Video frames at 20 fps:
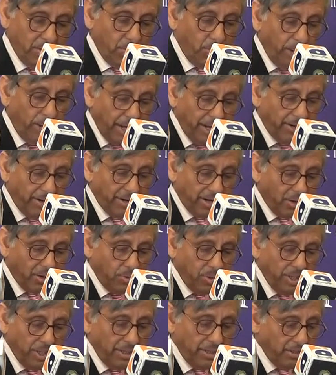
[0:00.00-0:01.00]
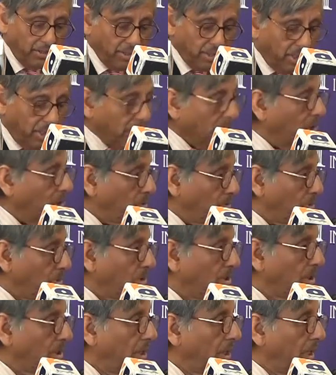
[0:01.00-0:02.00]
where required on the ground,
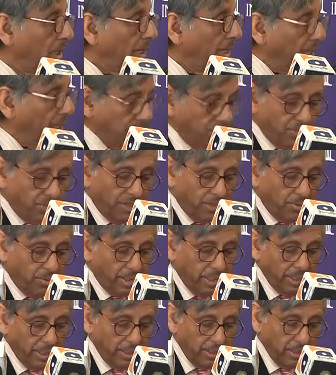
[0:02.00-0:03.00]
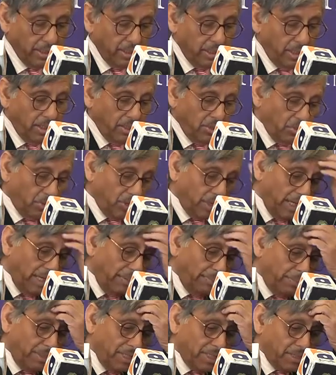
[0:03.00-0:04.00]
is required to
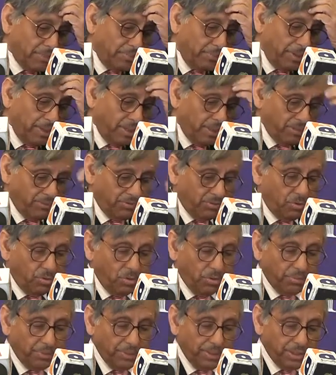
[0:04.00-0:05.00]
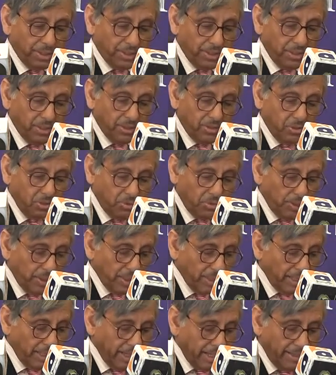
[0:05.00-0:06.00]
keep the spirit of cooperation and
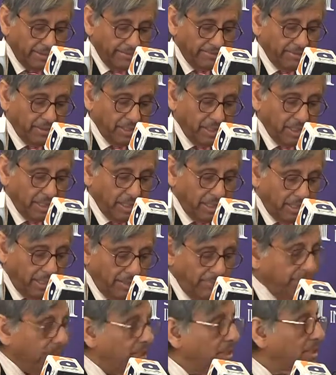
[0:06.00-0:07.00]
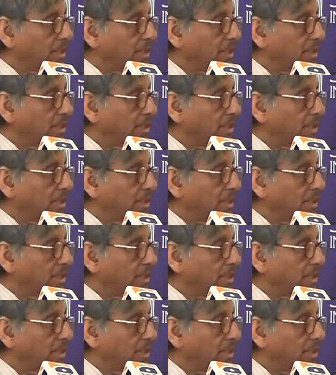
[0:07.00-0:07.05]
goodwill alive, even